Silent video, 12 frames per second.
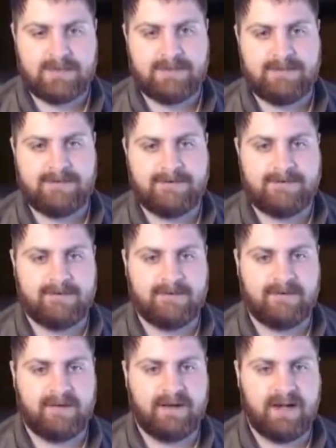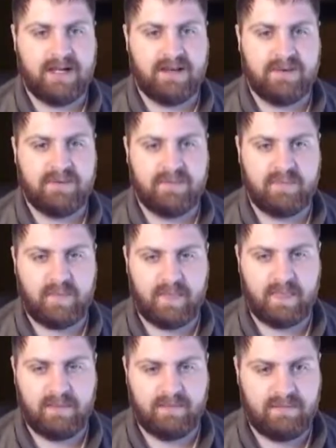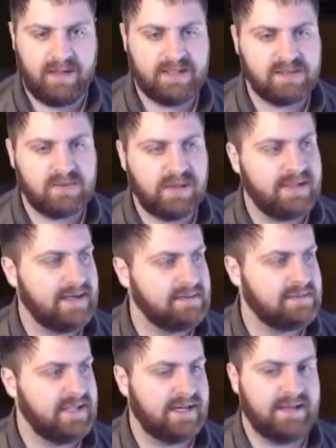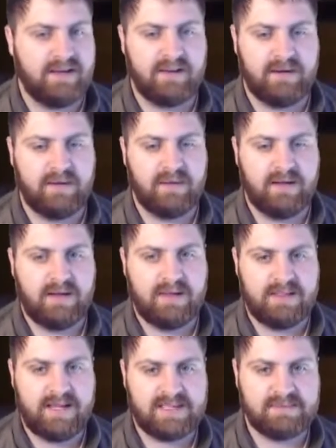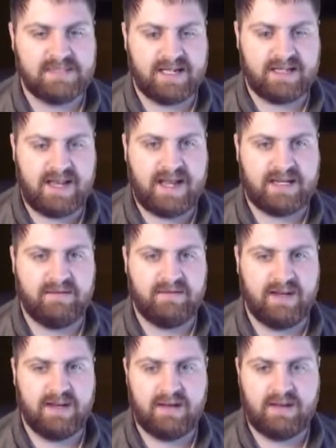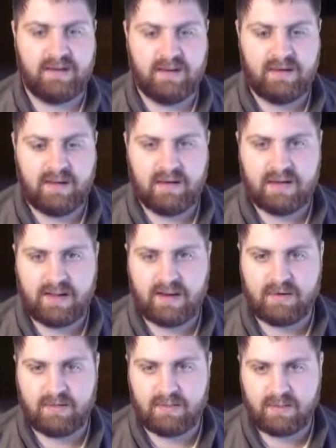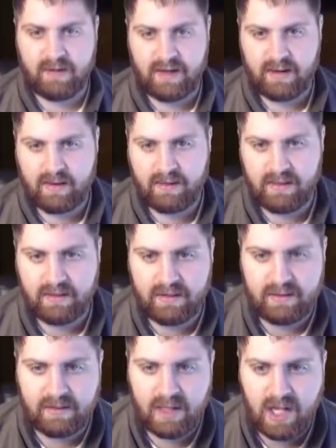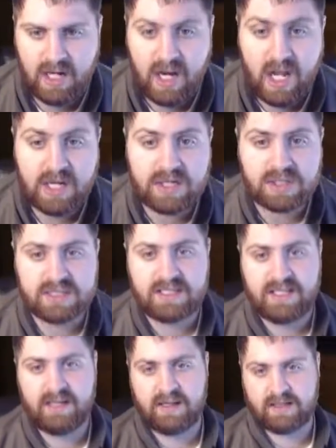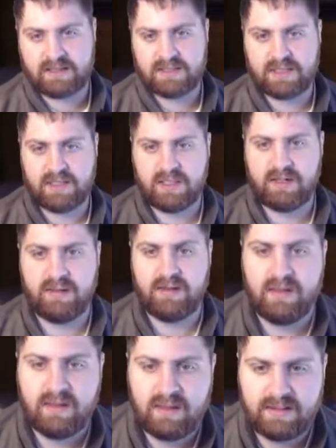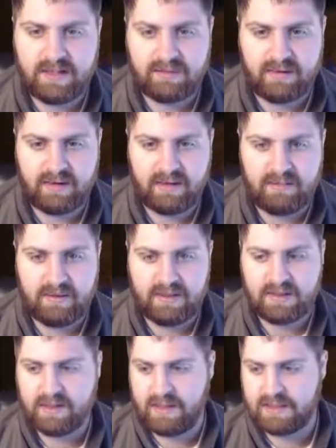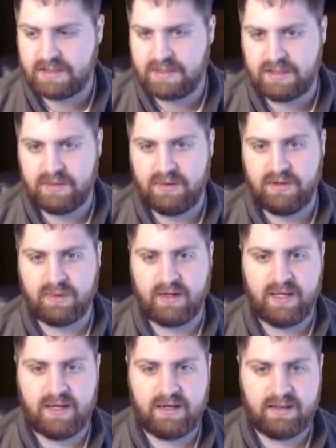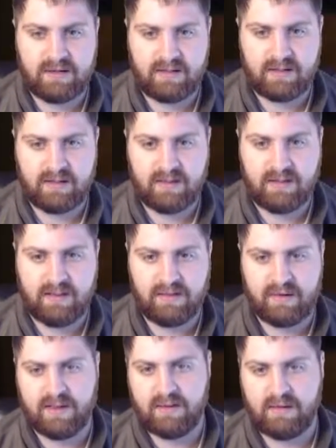Alrighty. Man, this is weird. Takes him a second. There you go. Takes him a second to activate. Got a rare Undercity Huckster. Death rattle out of minion clash to your hand. Okay.